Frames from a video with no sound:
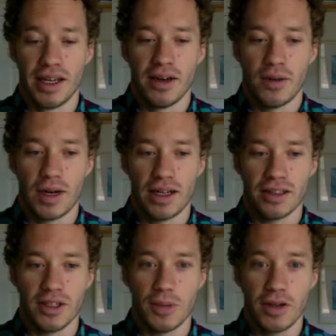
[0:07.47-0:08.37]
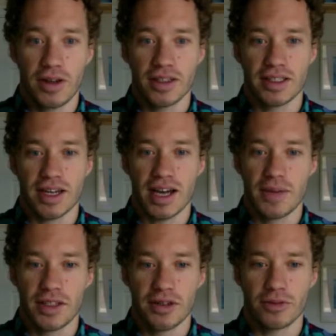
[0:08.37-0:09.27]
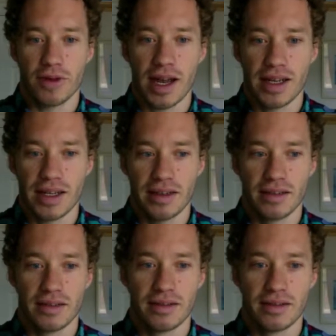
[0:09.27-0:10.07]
Well, you put all this time into writing